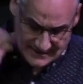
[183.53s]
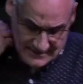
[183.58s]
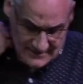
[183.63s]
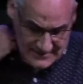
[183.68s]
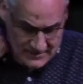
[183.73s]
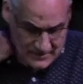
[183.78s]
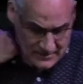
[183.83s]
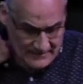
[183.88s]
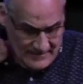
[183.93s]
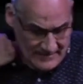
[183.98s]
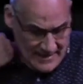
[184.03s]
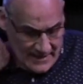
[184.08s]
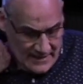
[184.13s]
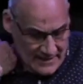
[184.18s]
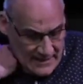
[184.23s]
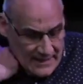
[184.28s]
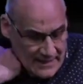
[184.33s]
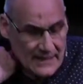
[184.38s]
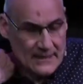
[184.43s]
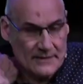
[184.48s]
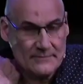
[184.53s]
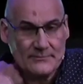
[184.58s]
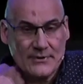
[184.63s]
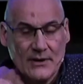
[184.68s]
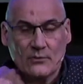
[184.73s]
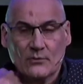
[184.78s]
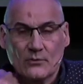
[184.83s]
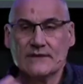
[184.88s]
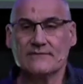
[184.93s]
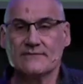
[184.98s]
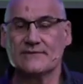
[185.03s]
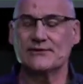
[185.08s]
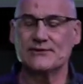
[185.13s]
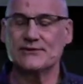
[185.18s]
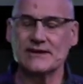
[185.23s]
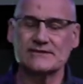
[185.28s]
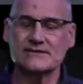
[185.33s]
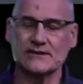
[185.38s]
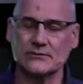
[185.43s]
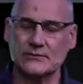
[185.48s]
So, um, but one of the
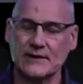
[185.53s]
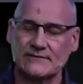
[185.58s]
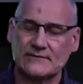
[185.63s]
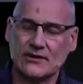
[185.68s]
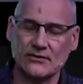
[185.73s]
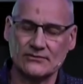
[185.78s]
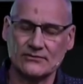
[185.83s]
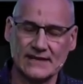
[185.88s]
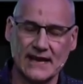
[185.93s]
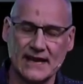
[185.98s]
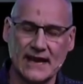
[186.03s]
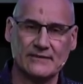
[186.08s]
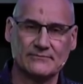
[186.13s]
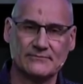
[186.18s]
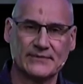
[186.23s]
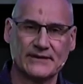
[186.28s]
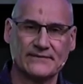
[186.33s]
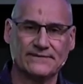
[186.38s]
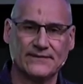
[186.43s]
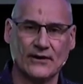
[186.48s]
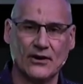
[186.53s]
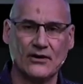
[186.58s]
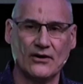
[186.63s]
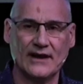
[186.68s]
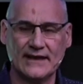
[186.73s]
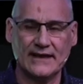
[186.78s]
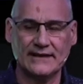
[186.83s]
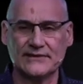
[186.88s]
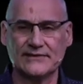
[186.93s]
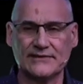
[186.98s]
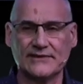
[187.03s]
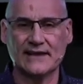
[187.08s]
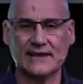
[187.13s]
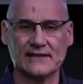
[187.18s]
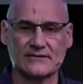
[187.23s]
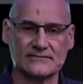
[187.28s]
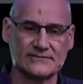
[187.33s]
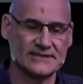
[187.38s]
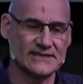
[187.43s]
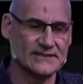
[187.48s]
things that we've got to have before anything
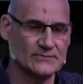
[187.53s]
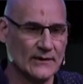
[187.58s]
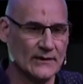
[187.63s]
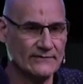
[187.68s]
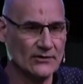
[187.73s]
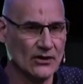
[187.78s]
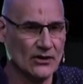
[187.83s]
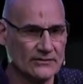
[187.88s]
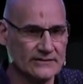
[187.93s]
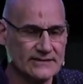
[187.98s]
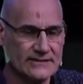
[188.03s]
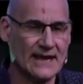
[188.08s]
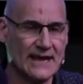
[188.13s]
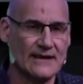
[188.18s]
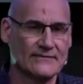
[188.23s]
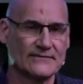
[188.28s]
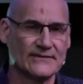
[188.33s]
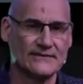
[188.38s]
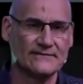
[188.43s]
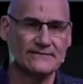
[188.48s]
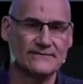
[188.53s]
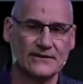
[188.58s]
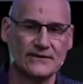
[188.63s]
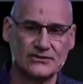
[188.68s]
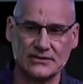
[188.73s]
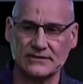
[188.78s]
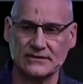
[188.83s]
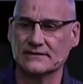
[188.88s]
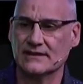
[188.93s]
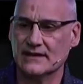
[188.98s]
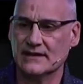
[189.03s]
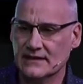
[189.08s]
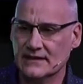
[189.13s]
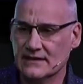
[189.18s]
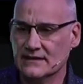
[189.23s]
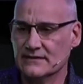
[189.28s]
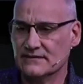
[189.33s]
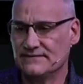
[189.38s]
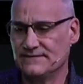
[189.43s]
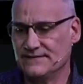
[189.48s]
else is we've got to have the vision
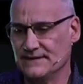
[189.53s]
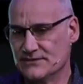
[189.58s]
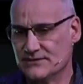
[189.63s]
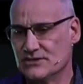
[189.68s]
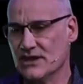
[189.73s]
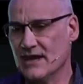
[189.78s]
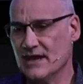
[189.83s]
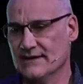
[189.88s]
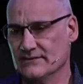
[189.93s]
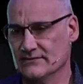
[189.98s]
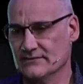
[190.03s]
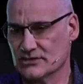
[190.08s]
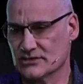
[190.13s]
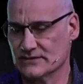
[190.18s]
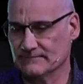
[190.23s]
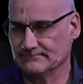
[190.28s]
for change.